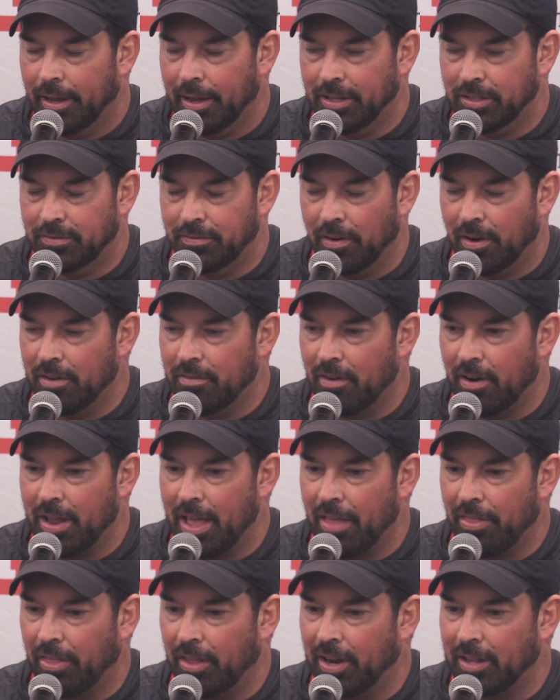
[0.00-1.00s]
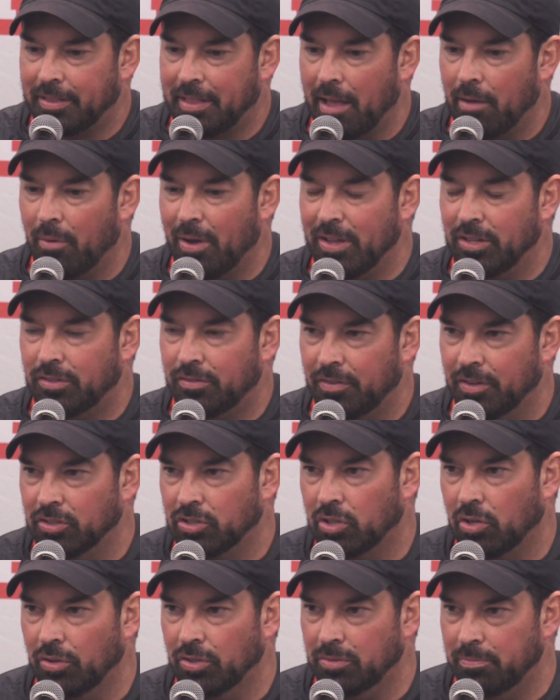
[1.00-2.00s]
He's very, very athletic. That way he's
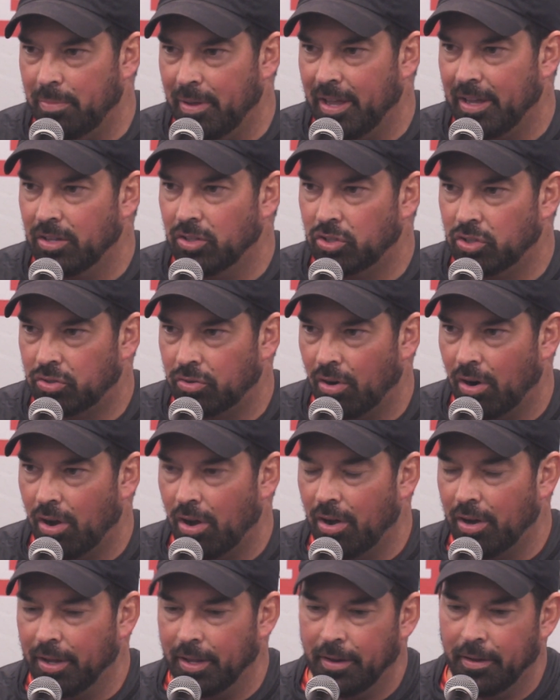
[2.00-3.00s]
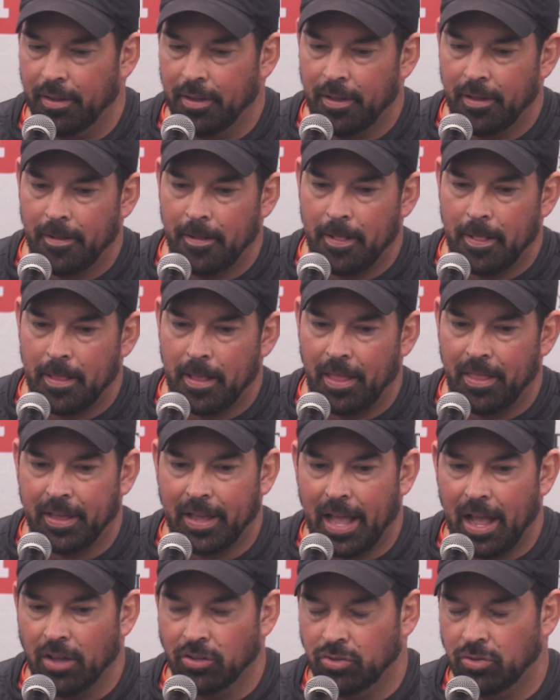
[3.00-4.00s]
physical. He's big and strong. And I
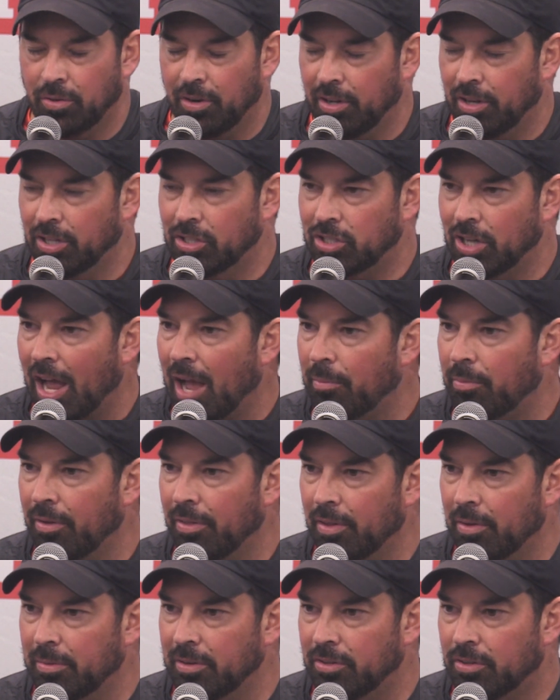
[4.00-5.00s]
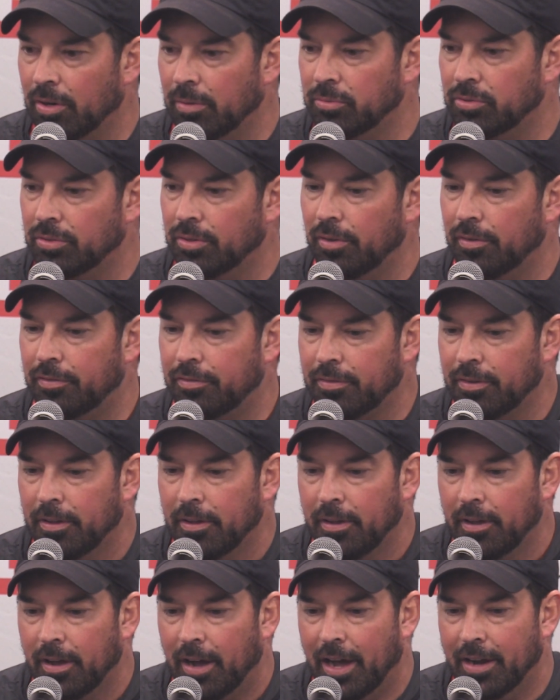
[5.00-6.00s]
think Al's doing a good job with him in terms of
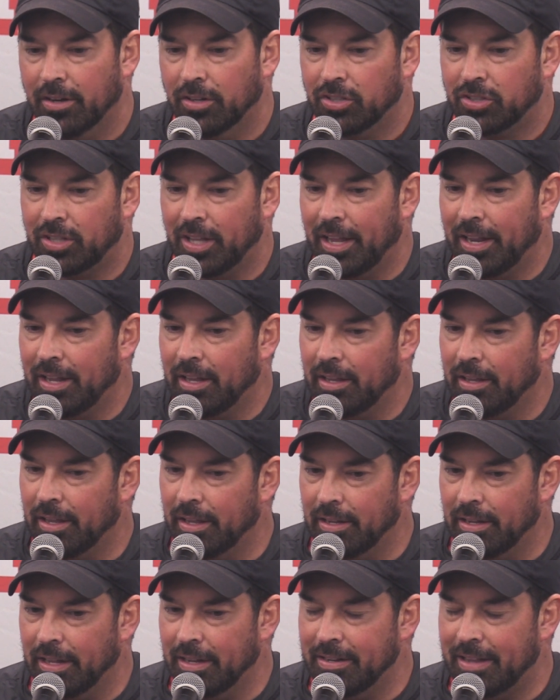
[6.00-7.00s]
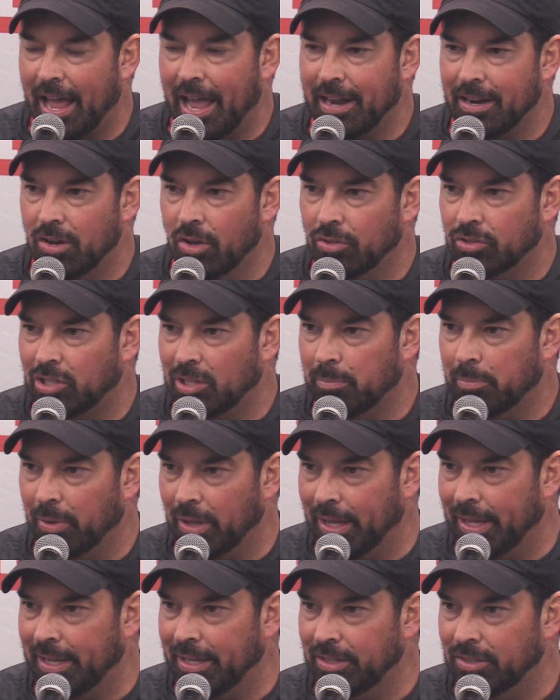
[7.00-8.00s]
understanding and diagnosing
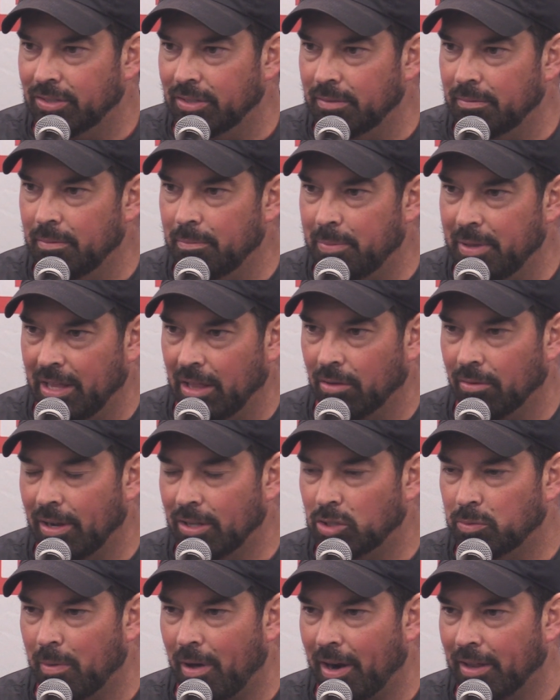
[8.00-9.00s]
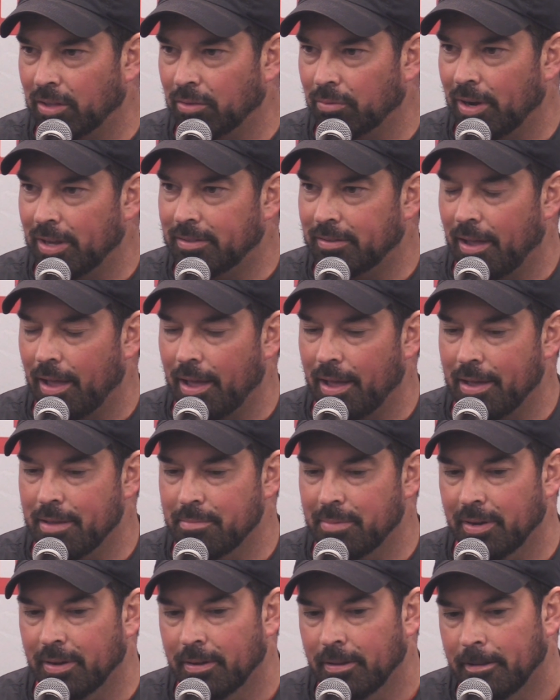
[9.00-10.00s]
plays and being in the right spot at the right
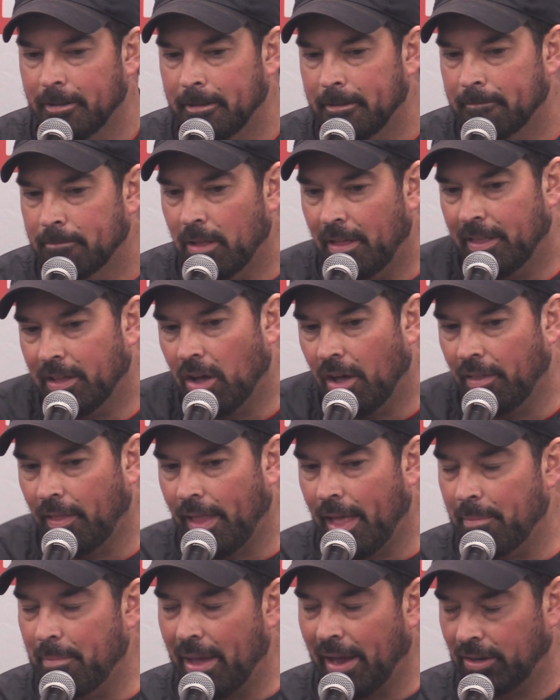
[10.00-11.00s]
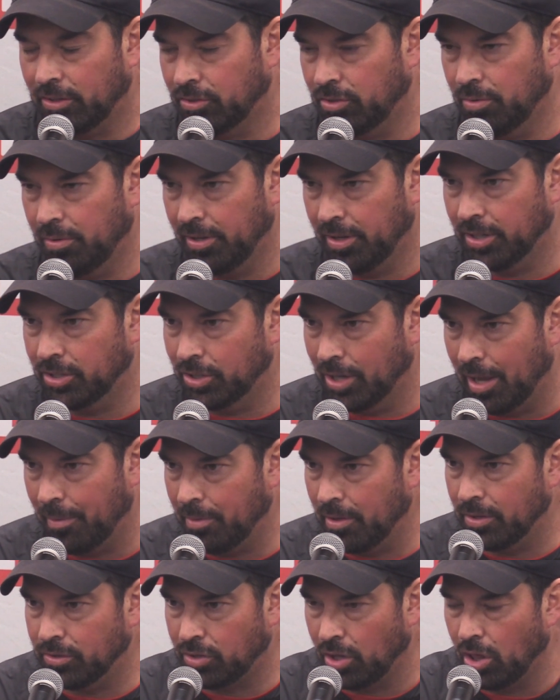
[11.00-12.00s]
time. And I think all the linebackers are doing a good job.
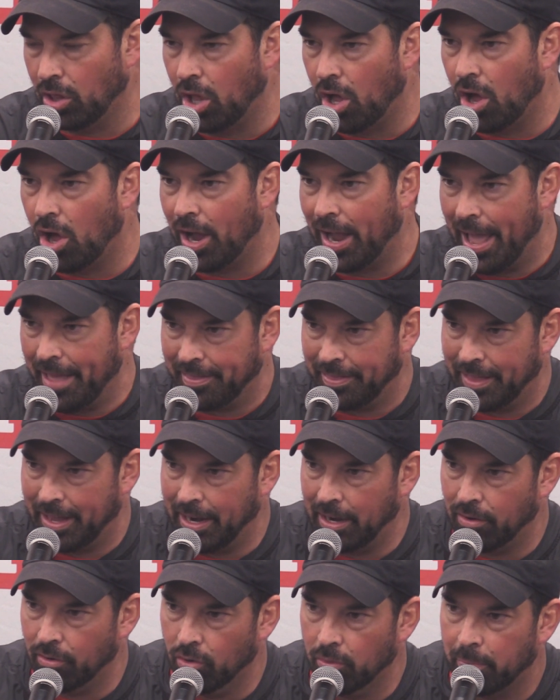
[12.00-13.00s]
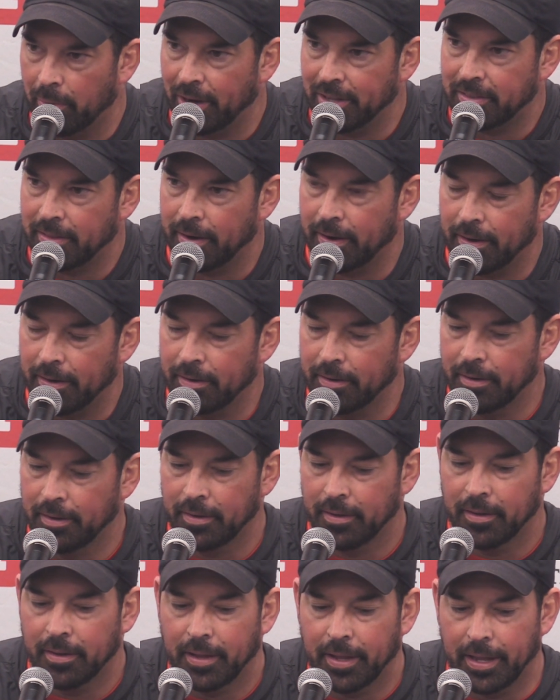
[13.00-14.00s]
It's a long, athletic group right there.
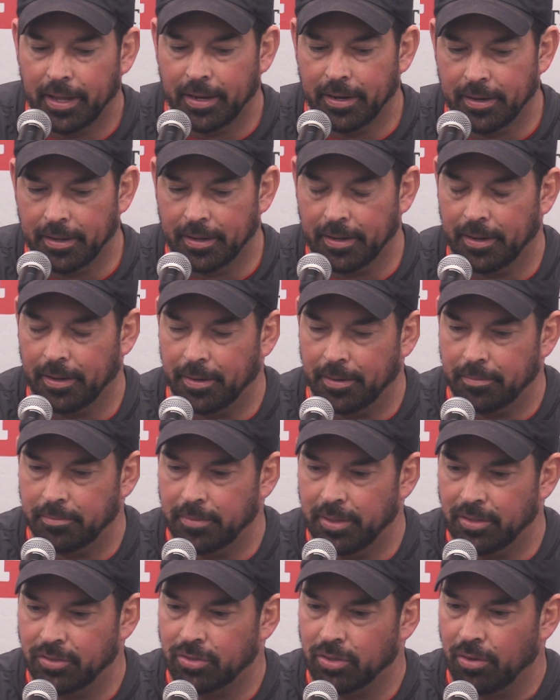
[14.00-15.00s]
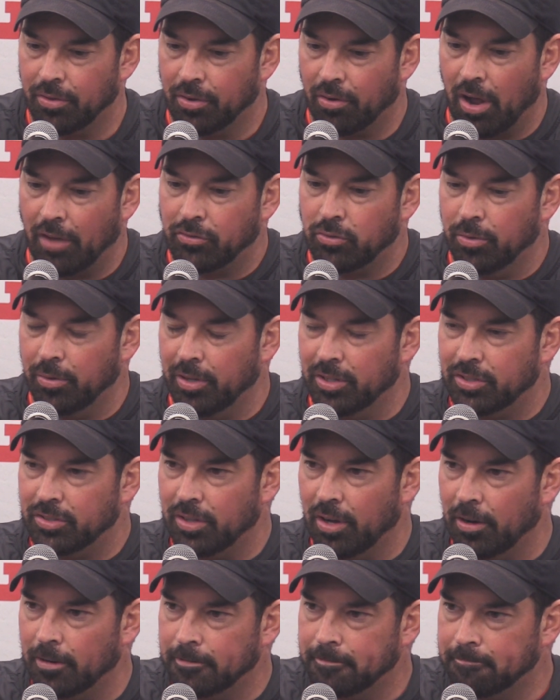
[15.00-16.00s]
And so they're off to a good
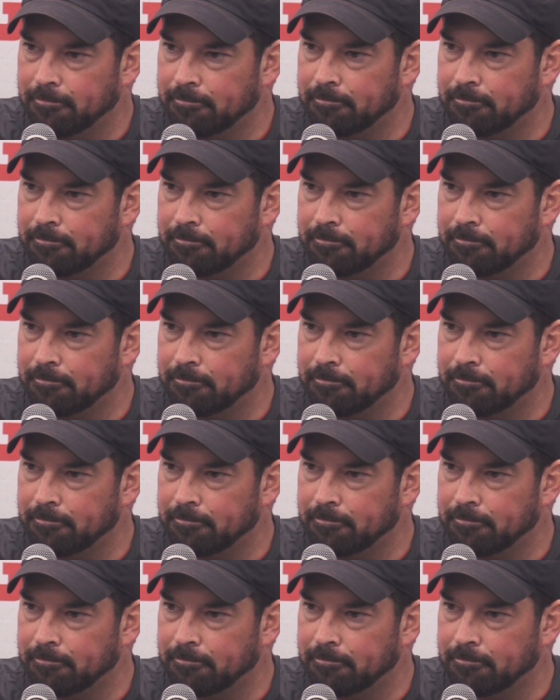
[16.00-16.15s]
start.